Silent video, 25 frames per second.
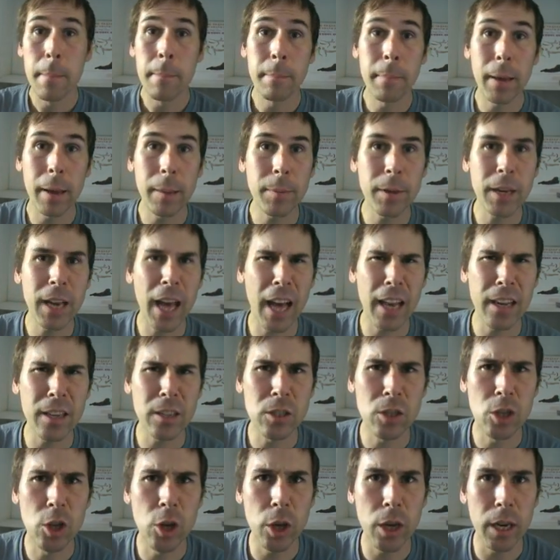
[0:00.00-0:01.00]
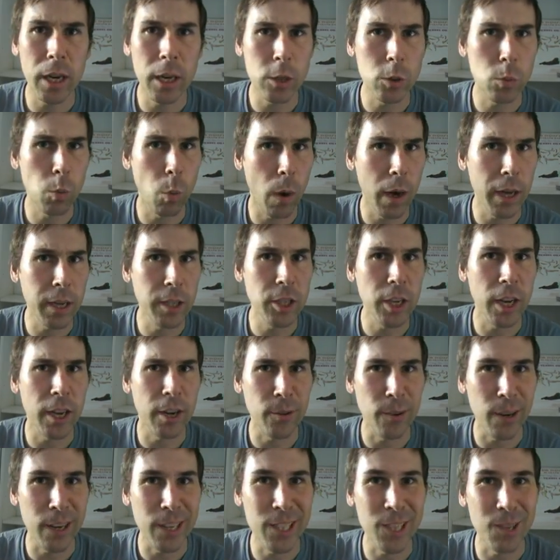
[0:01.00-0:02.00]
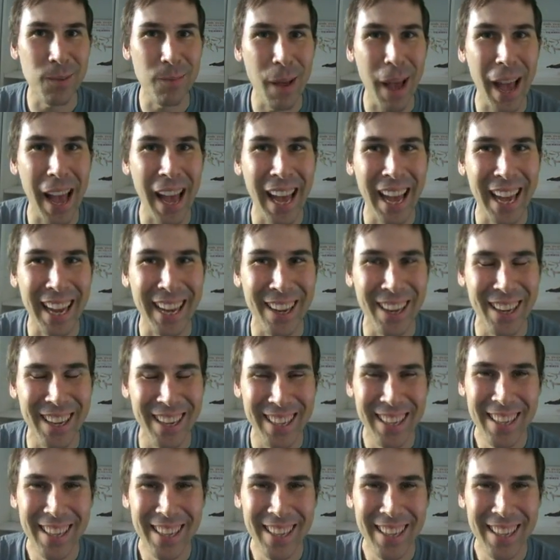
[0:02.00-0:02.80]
Maybe not as good as one generation back.